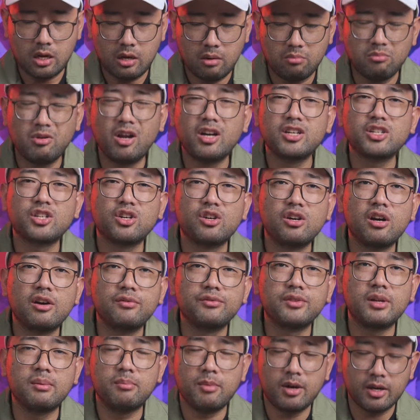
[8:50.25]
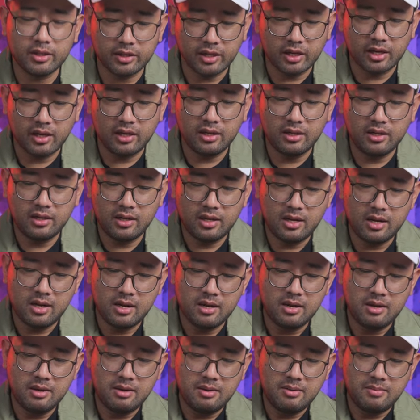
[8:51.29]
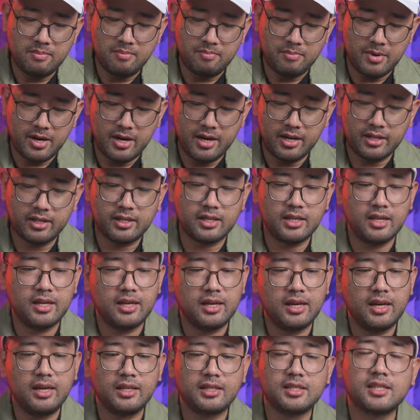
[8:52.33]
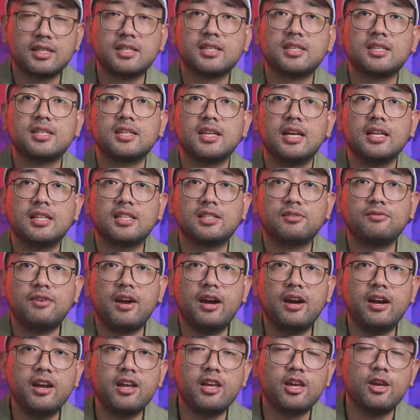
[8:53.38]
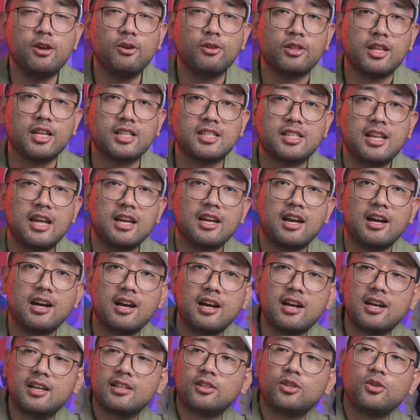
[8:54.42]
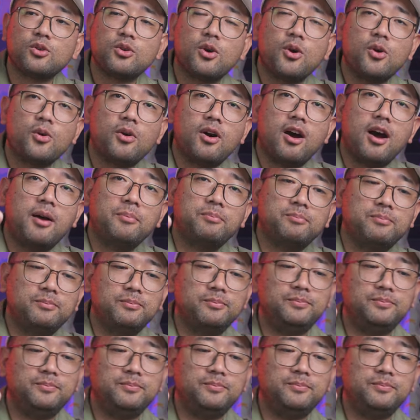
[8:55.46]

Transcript: I'm not sure of the model, but it's very cute. It's like a to-go cup.